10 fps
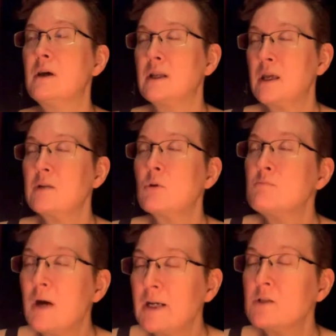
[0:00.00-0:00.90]
And again,
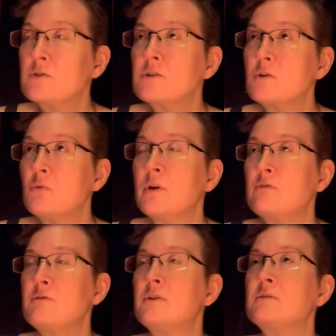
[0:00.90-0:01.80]
remind yourself what
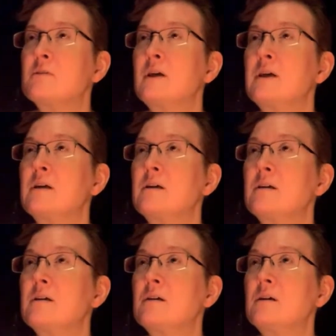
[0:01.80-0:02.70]
it feels like
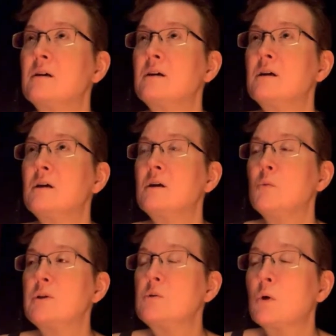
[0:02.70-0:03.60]

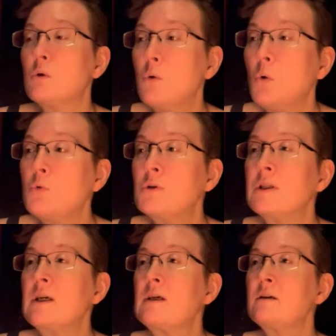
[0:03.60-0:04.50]
when you are
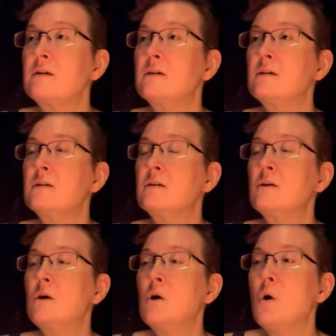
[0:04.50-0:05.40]
only
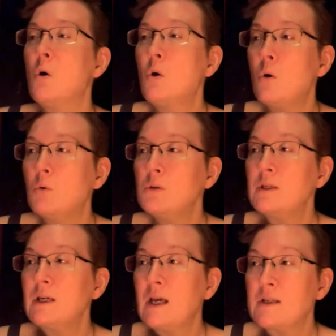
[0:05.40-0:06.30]

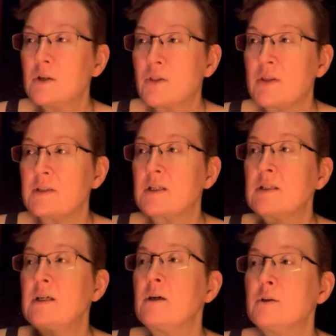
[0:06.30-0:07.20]
wholly and
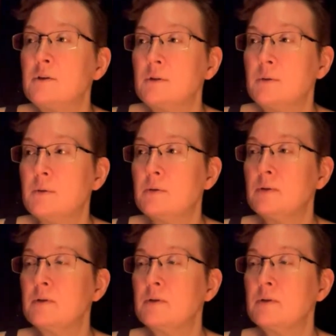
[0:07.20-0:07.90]
authentically you.